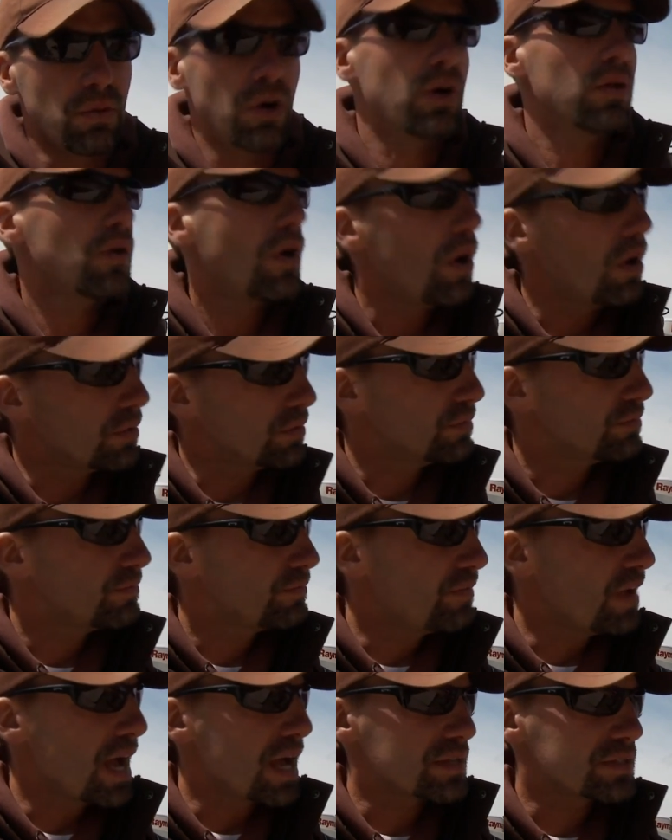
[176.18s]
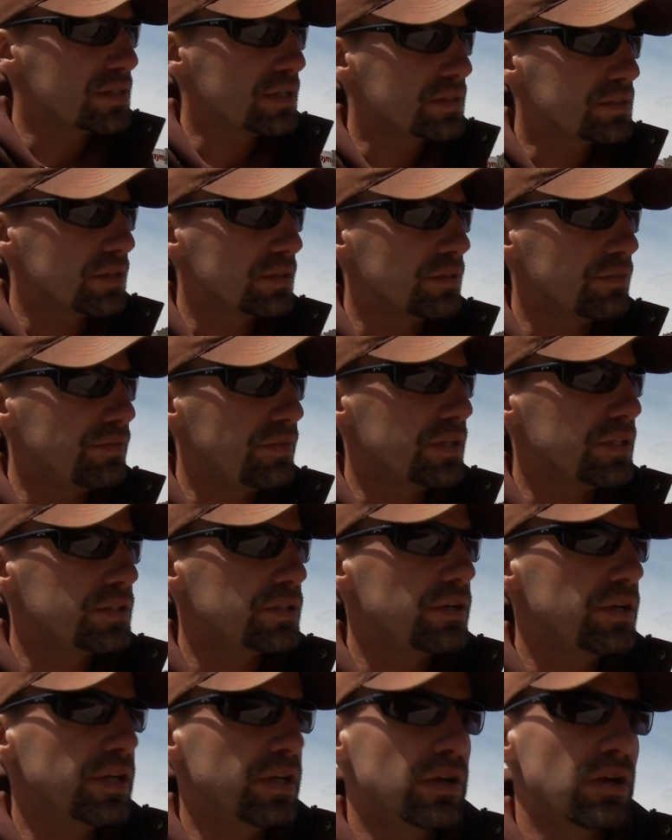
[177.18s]
well, all facets of the
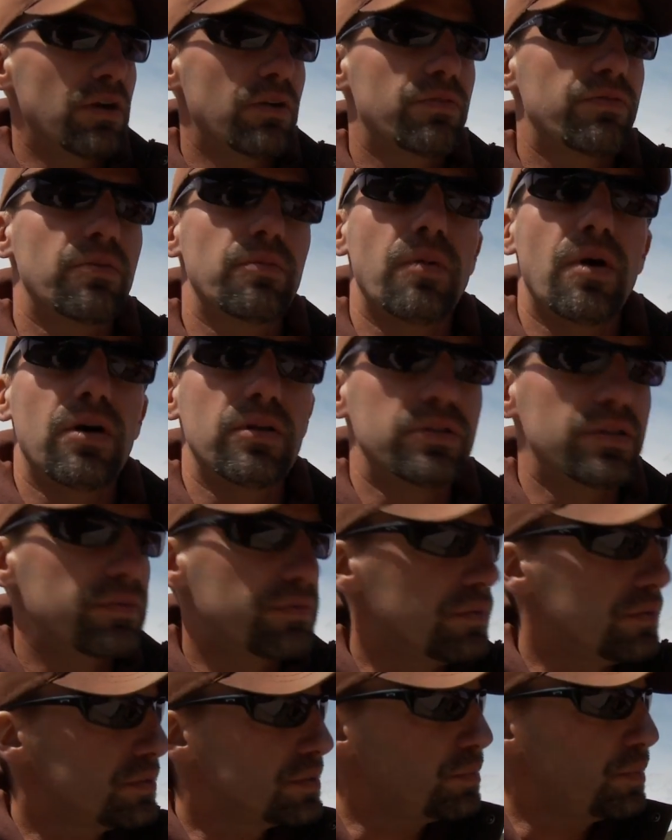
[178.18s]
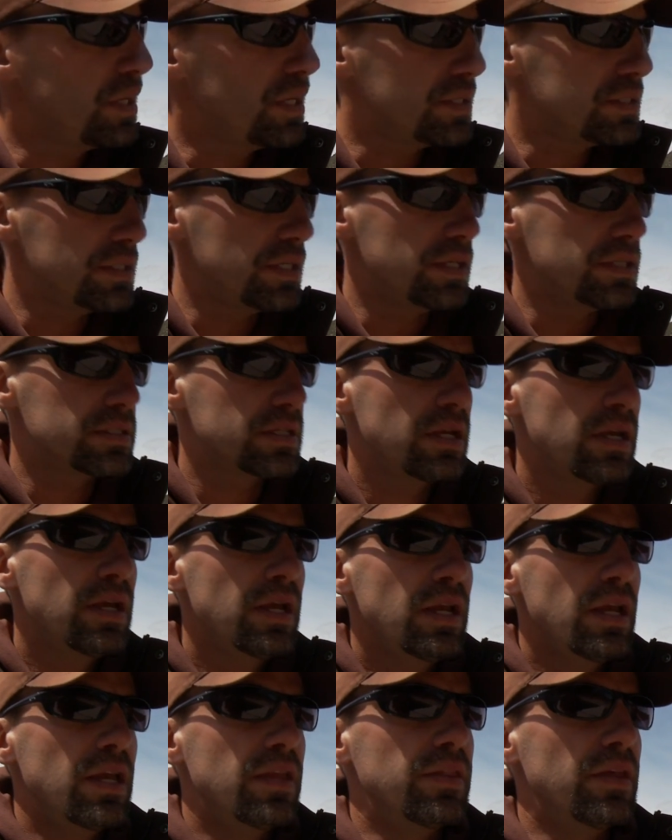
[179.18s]
fishery, you know, from all different species.
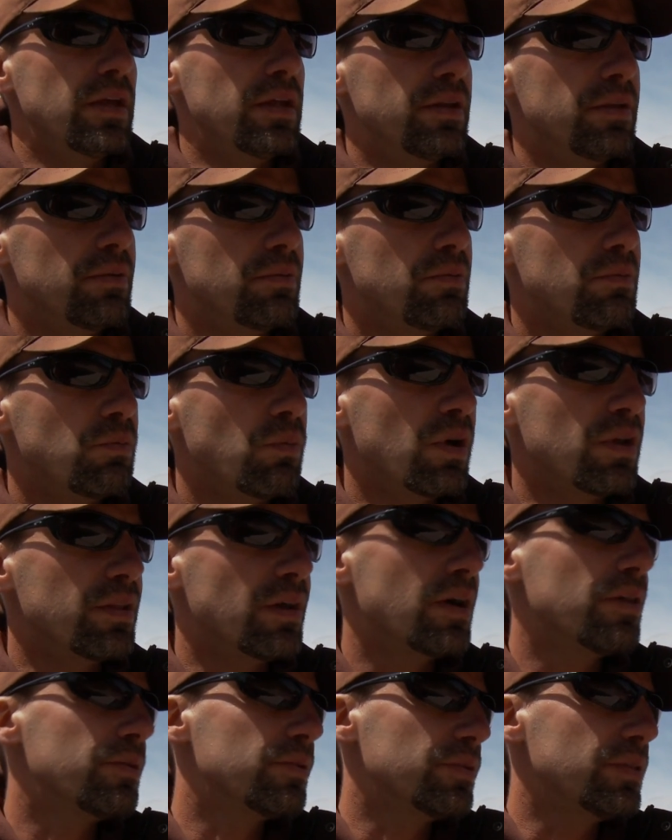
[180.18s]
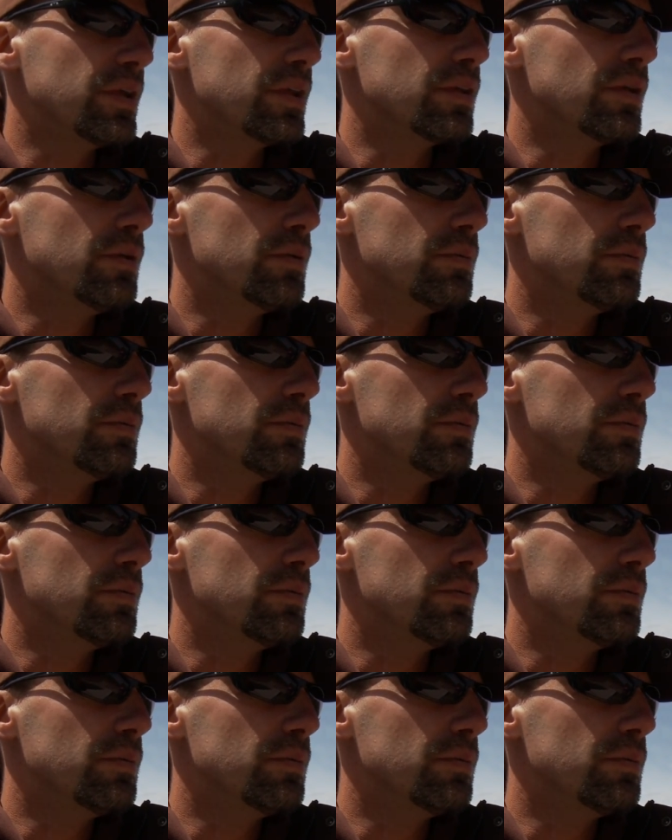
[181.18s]
And then one other thing